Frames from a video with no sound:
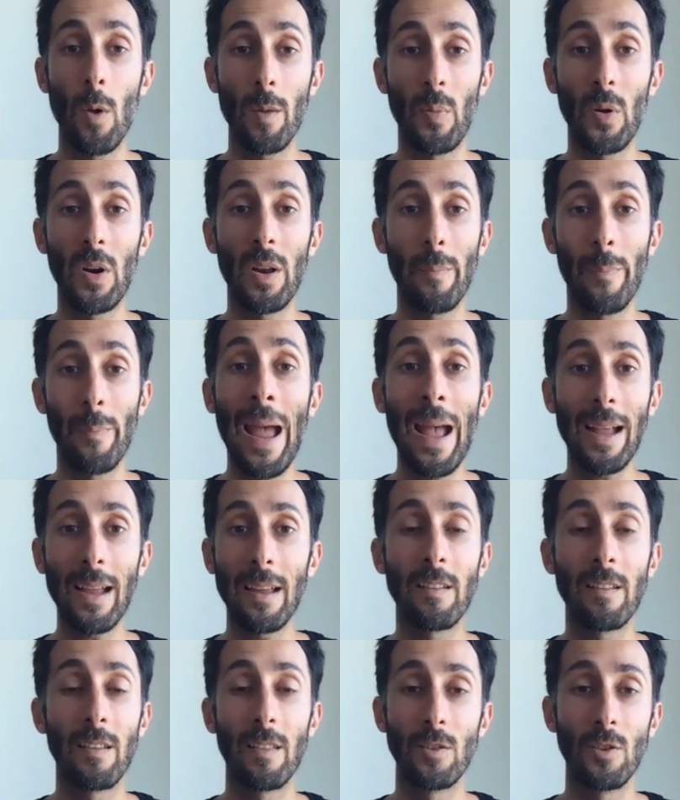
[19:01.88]
put it back
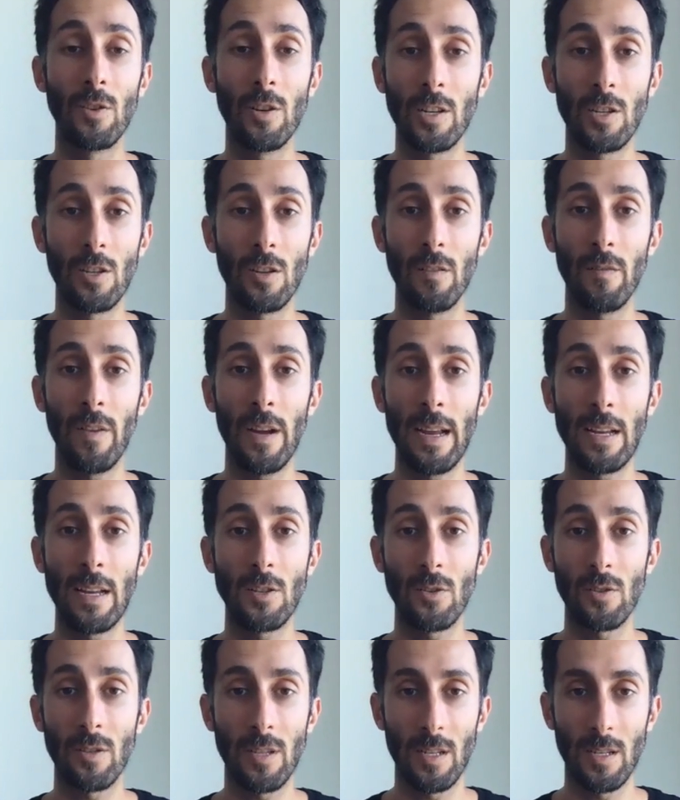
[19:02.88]
into the traditional
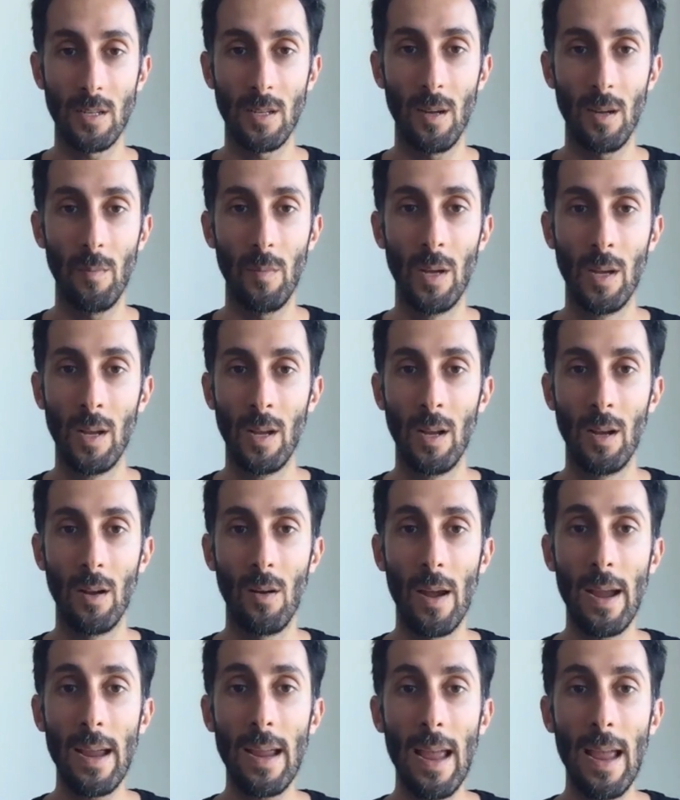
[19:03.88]
financial system.
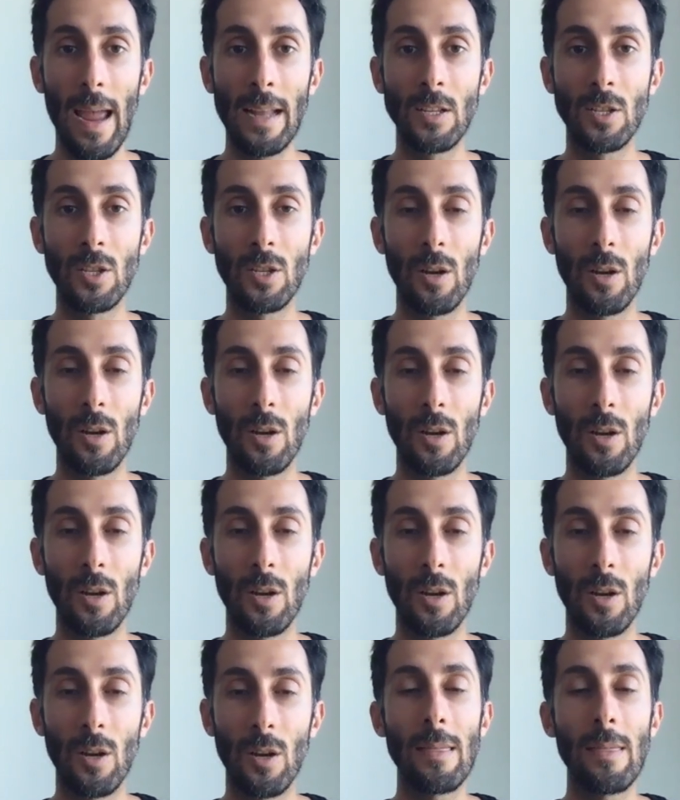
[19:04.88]
Right. And so,
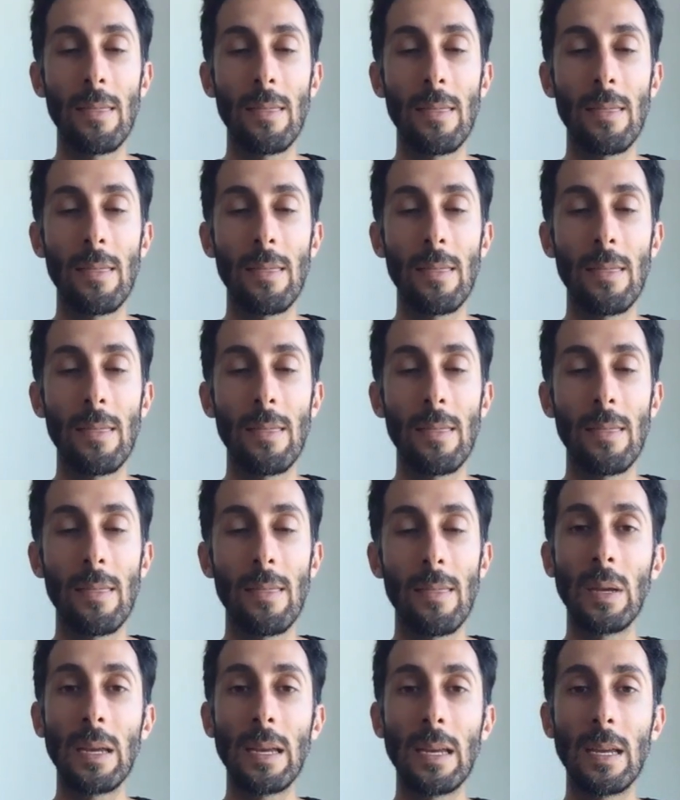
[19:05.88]
I think
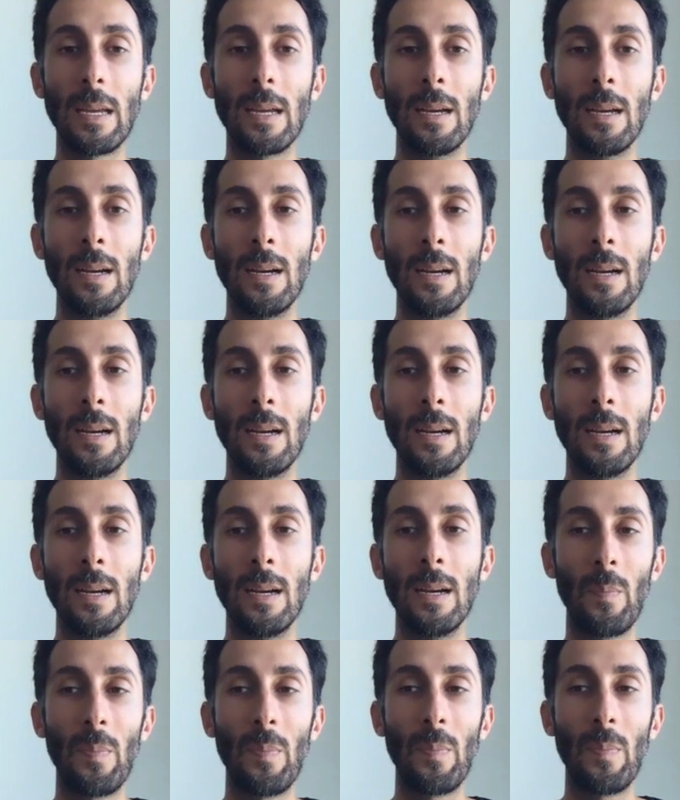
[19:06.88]
that's going to be
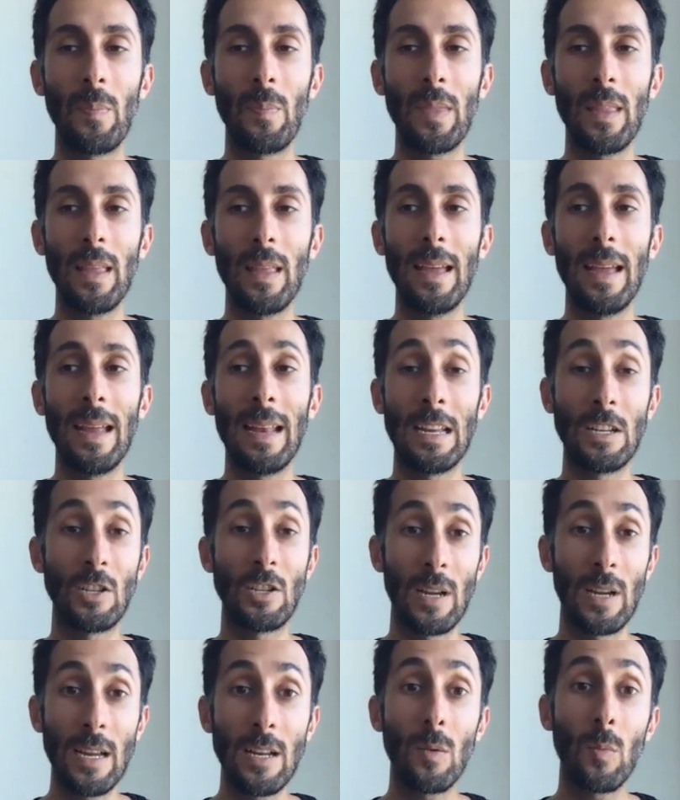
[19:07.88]
an
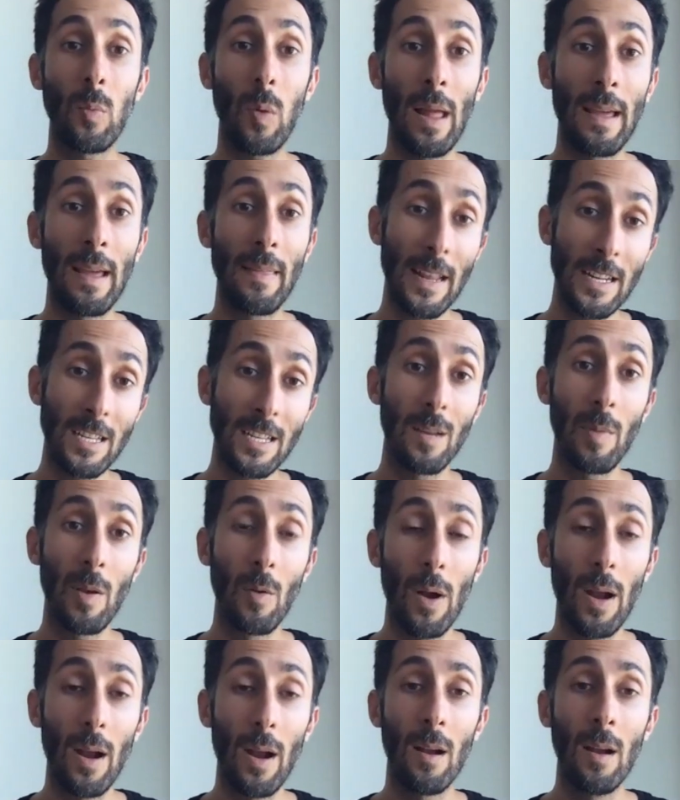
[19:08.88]
interesting interplay, and that's going to be
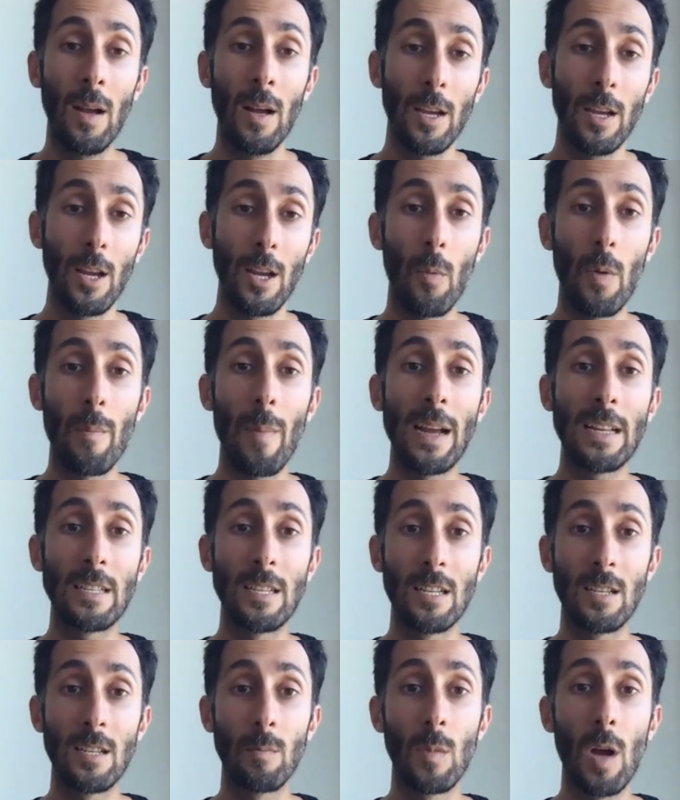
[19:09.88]
where, we might
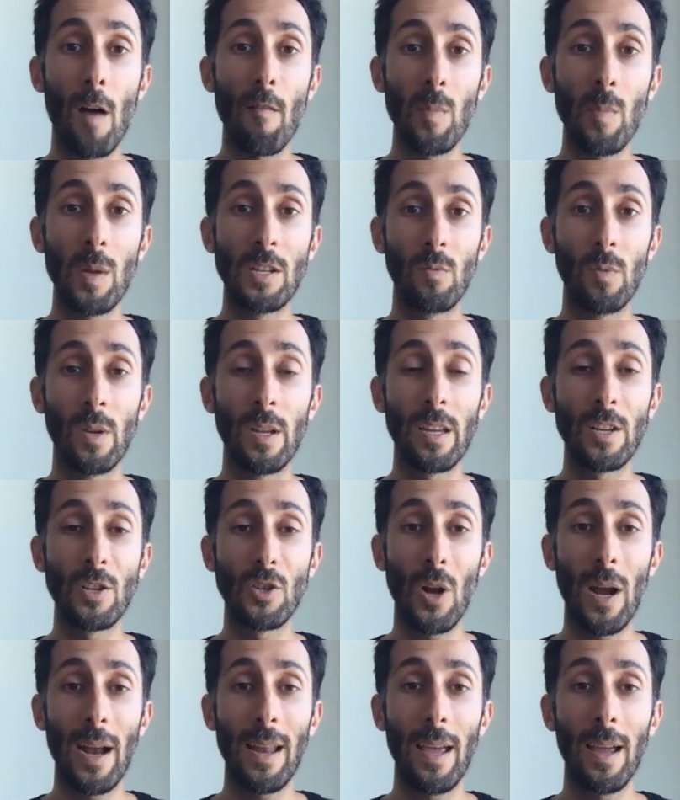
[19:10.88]
see some governments really
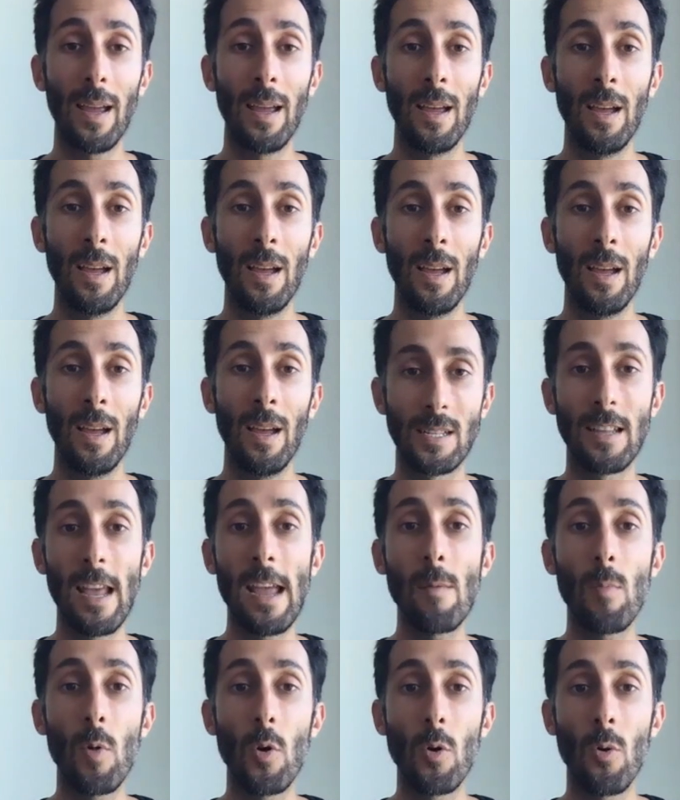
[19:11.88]
try to
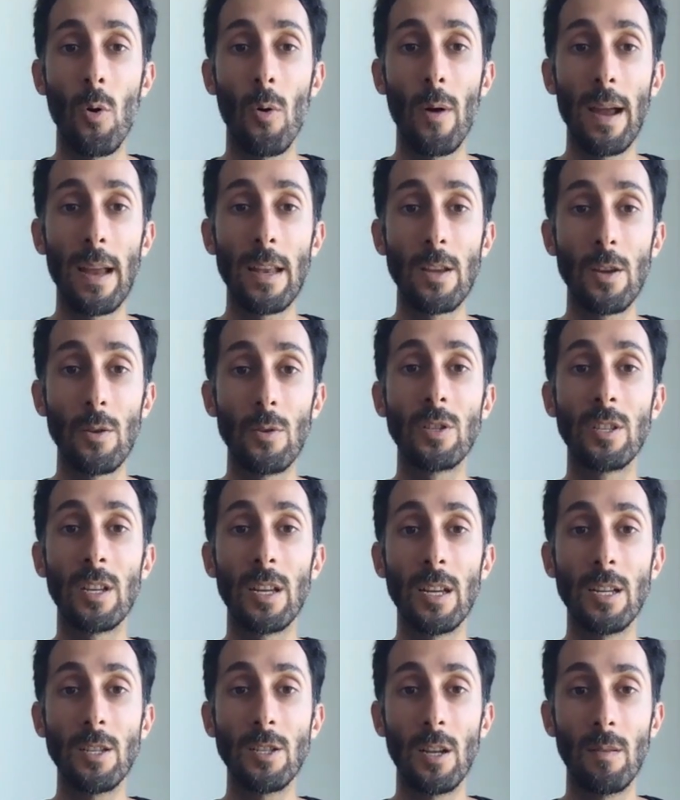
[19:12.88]
restrict stablecoin
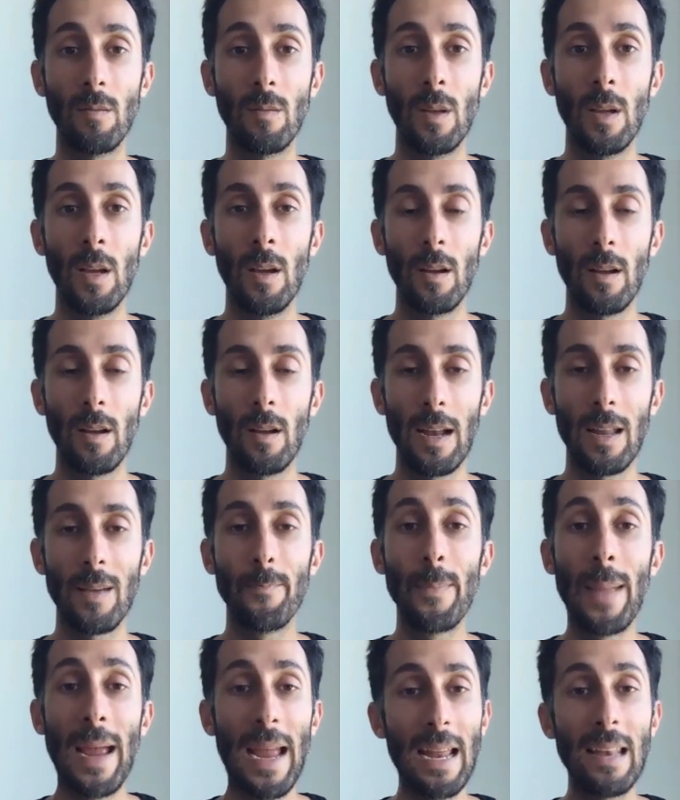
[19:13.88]
usage and kind of
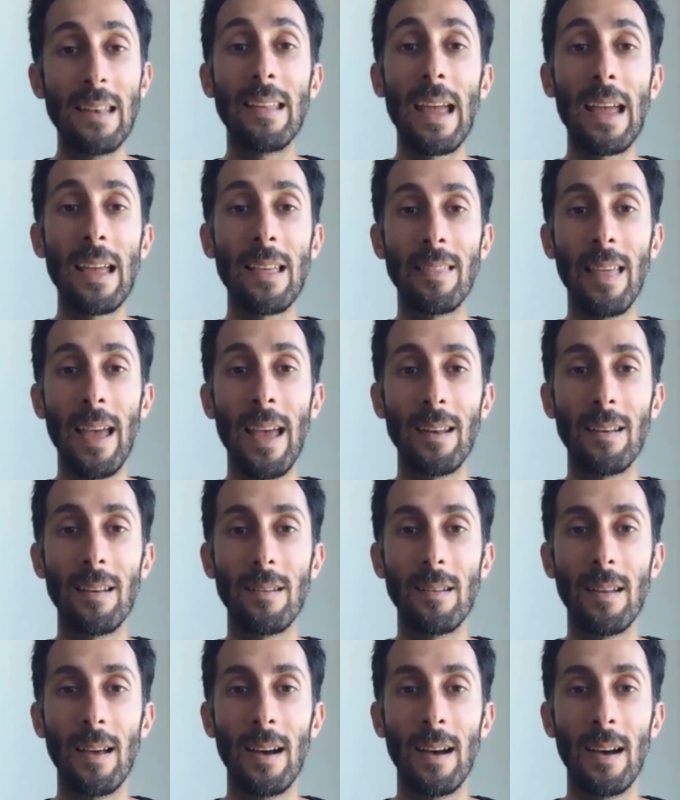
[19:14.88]
mandate that